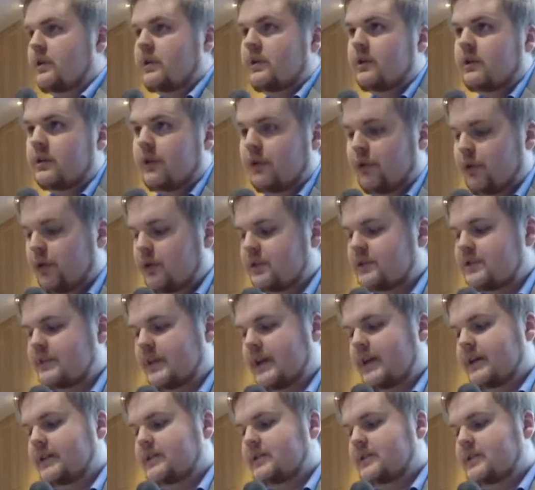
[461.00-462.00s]
The rule
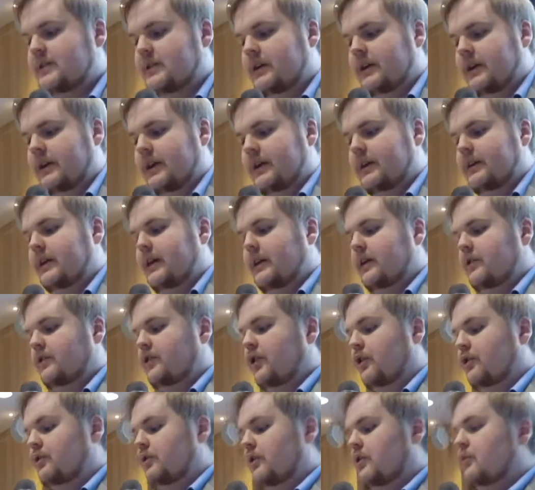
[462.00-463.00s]
states that a
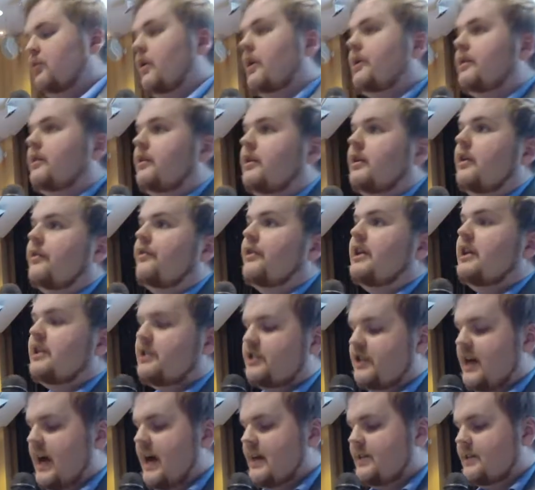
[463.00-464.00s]
total quantity of
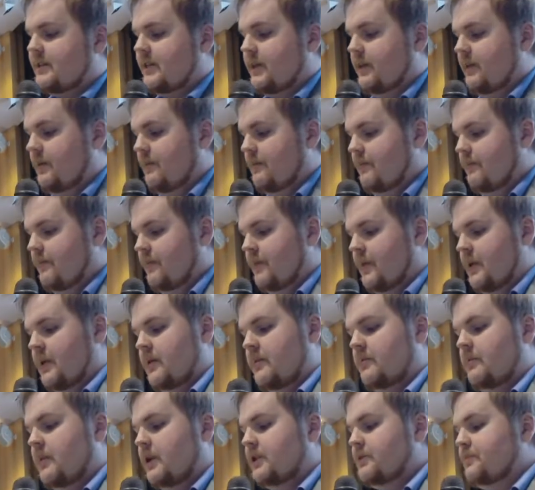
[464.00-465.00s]
each asset
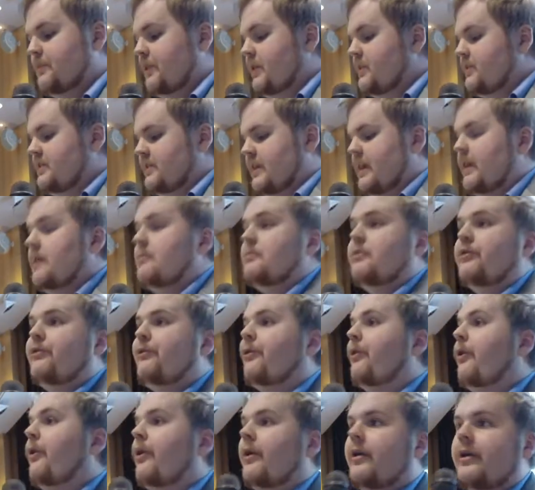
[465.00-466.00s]
must be the same
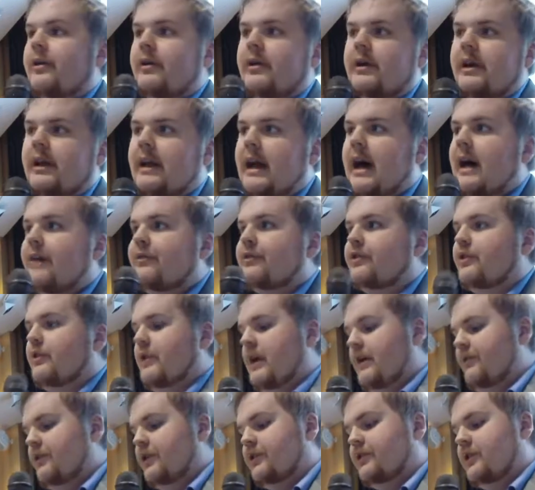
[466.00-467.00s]
before and after
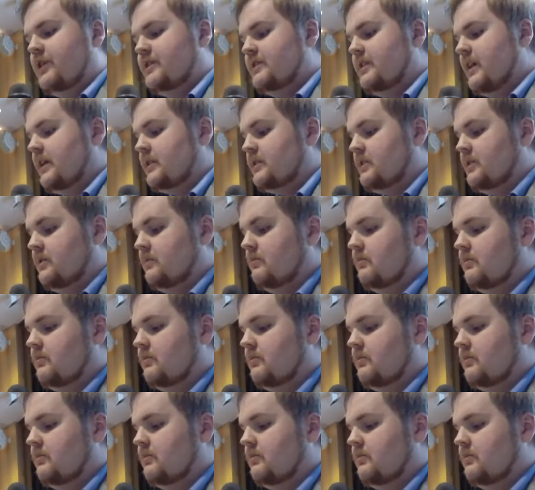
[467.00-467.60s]
every transaction.